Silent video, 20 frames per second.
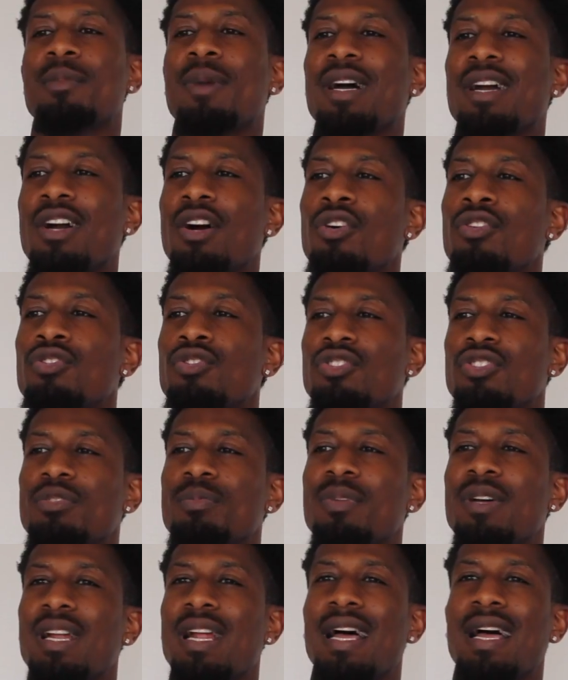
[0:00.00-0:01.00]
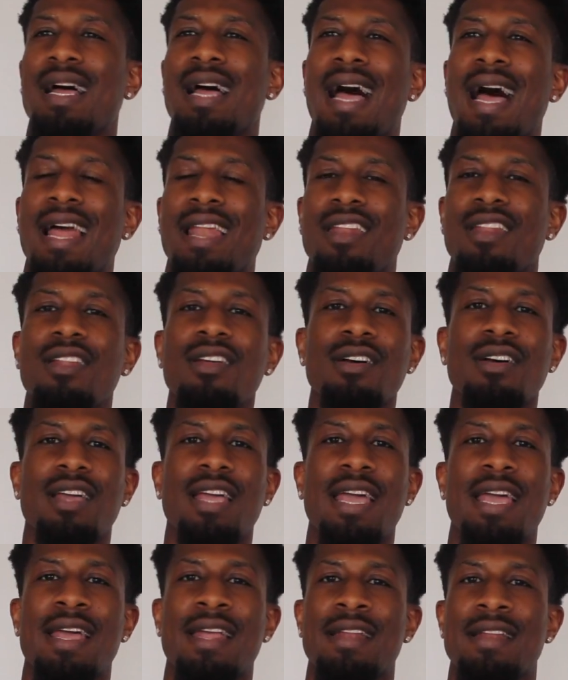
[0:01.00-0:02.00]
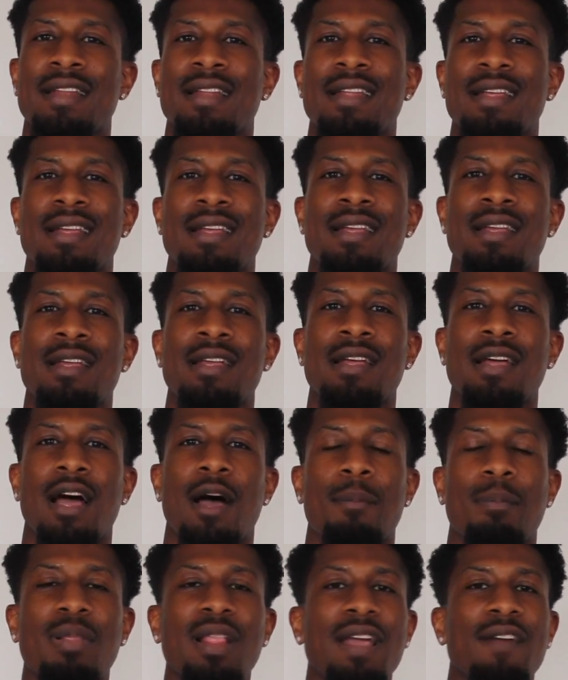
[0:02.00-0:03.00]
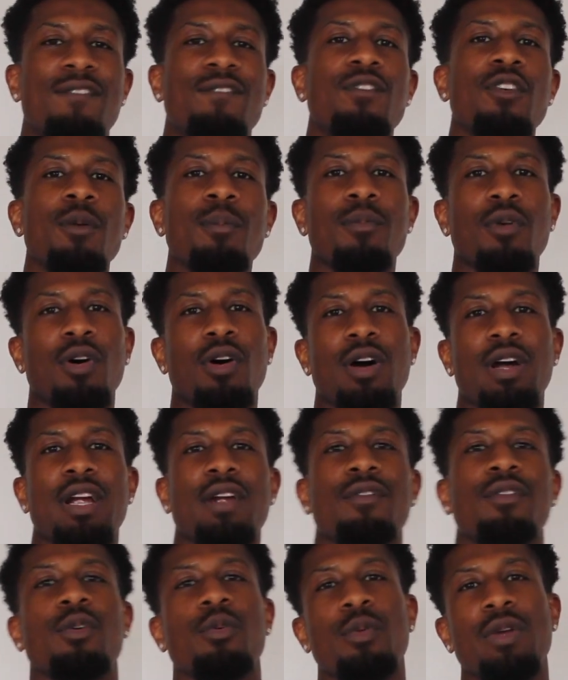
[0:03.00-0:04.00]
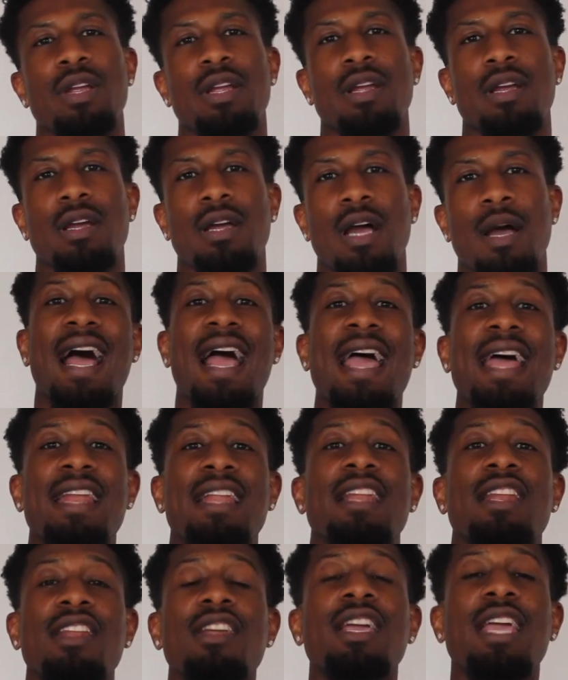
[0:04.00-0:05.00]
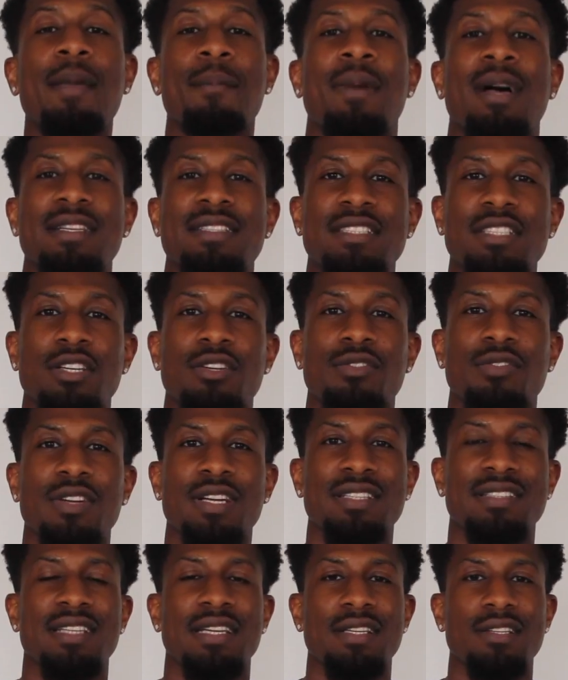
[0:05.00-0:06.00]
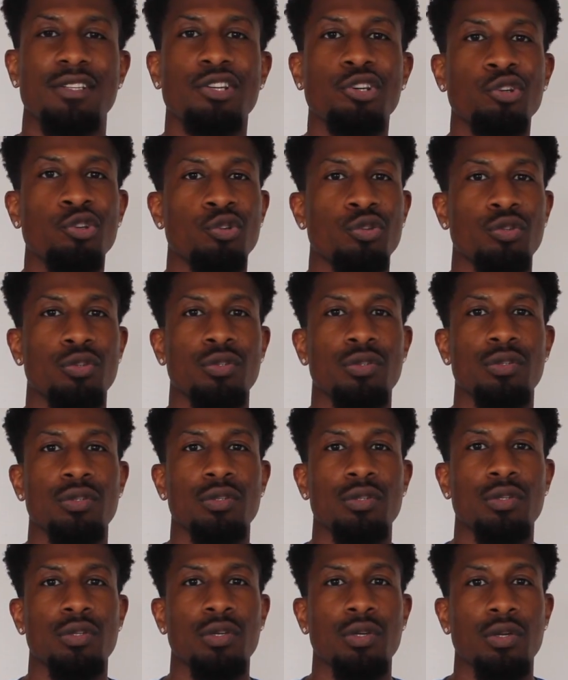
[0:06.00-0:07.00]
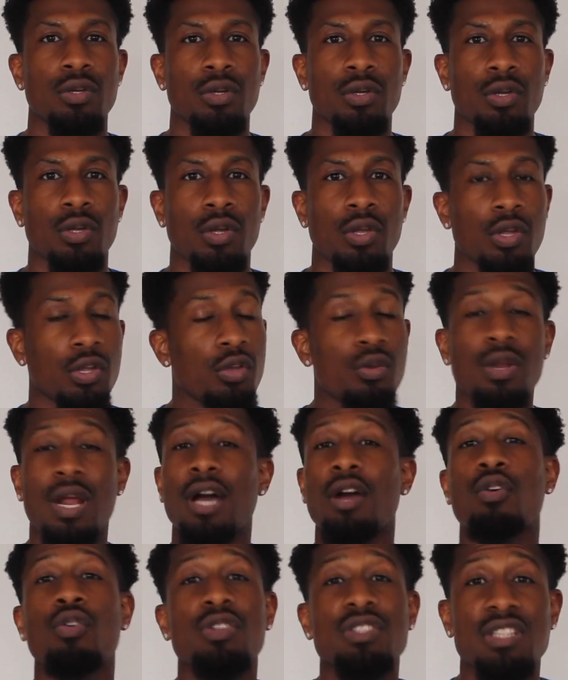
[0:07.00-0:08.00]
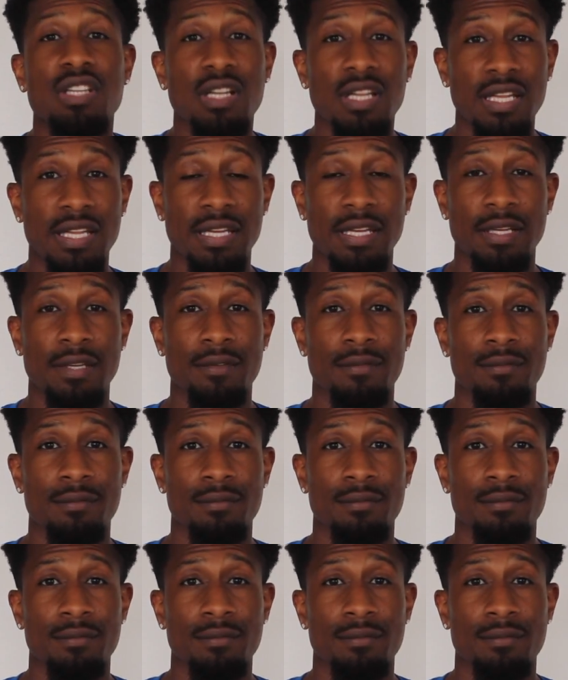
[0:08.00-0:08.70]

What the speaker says: my goals. But I look and I'm playing football every week. I had to look at myself and say, dude, you're not going to the league.